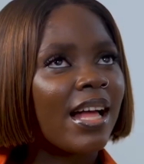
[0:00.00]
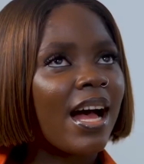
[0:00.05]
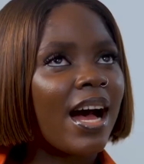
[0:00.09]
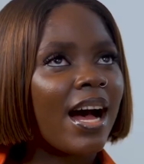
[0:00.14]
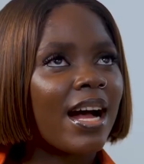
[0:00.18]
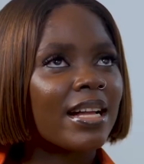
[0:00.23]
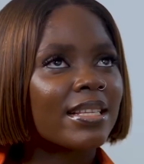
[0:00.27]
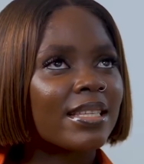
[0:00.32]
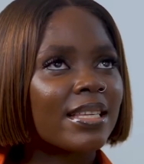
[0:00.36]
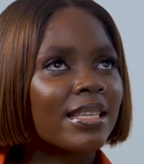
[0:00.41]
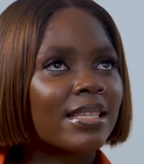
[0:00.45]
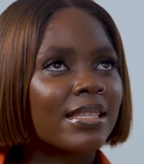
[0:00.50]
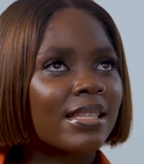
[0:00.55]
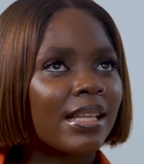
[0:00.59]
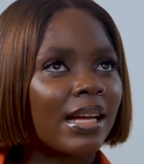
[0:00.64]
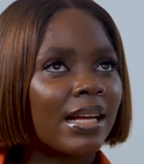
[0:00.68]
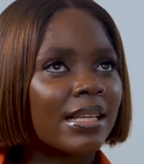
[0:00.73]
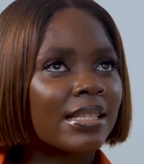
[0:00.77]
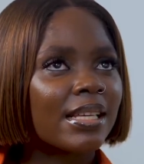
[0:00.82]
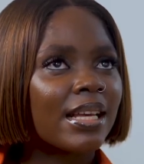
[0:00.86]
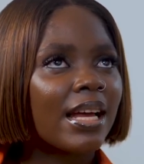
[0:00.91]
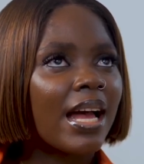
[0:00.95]
artist
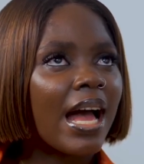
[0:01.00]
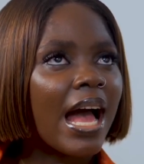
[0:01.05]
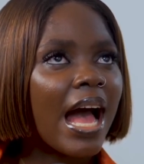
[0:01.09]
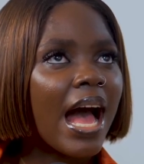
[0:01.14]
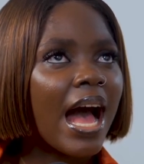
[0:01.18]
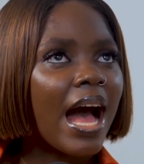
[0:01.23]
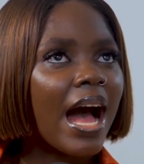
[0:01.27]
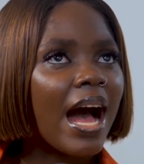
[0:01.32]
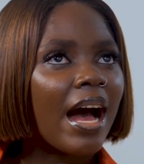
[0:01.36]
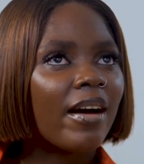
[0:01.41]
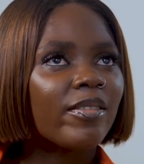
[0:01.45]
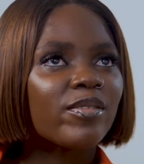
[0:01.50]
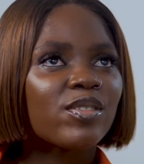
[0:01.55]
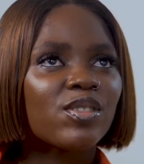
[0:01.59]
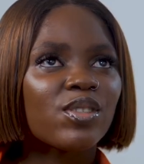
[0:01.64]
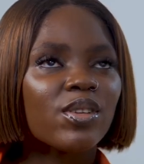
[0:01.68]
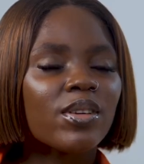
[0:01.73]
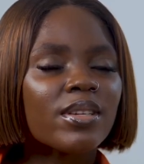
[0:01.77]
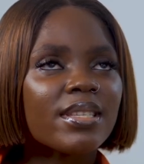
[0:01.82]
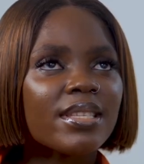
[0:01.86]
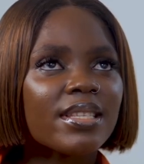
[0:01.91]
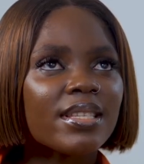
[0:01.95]
that I
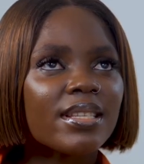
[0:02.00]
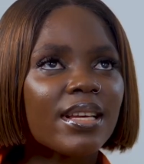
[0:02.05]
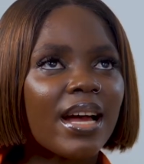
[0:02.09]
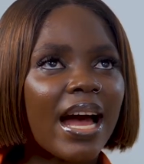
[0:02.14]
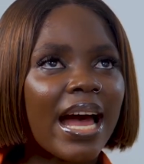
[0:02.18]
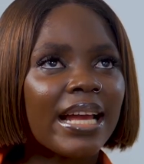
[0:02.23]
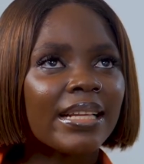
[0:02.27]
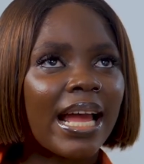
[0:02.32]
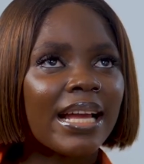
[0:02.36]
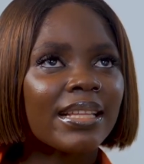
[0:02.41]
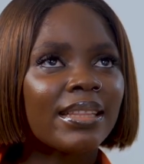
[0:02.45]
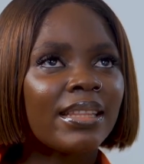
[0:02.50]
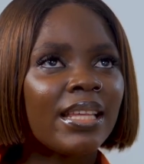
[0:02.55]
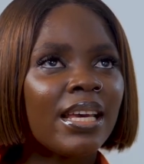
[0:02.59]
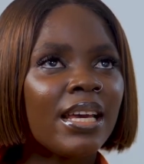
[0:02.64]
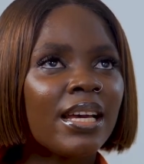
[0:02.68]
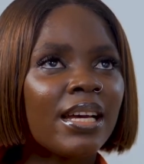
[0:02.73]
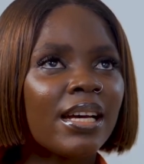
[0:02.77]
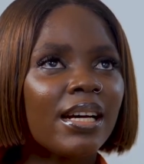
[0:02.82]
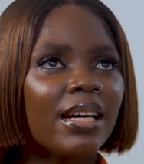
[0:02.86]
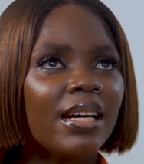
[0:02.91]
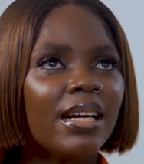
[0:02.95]

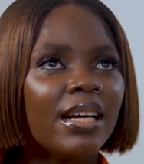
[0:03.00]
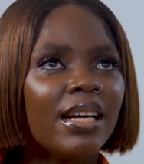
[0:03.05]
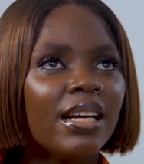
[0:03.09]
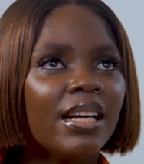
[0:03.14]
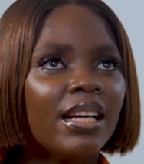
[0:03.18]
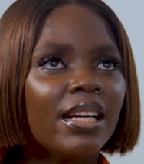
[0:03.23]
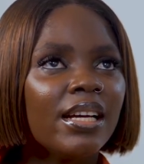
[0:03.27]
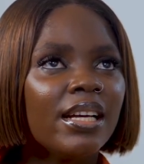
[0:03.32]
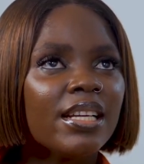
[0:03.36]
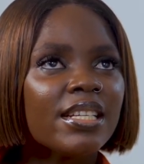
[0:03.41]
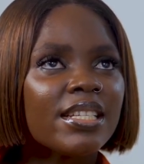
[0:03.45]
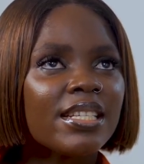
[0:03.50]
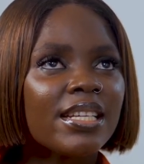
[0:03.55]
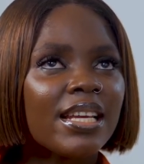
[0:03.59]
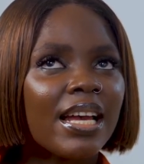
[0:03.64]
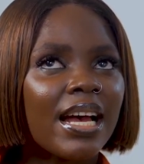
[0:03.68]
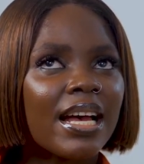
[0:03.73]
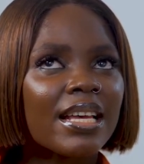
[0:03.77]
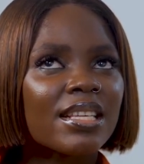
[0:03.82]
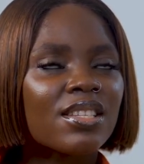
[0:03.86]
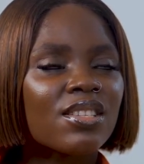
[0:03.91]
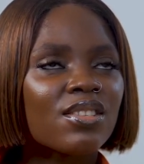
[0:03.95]
think she
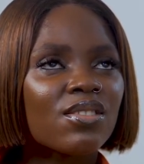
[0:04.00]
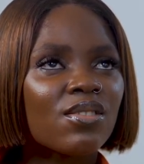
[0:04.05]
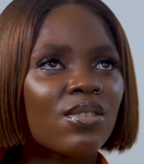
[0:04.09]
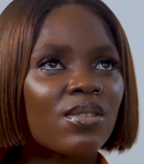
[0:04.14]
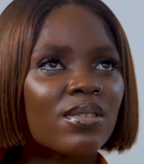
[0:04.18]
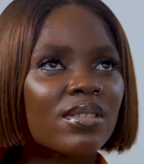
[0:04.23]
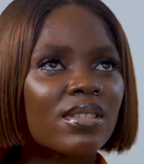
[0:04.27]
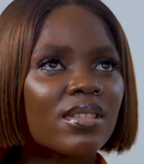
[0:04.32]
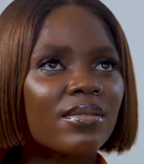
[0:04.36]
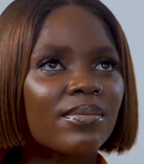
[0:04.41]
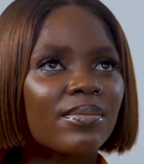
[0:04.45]
has not,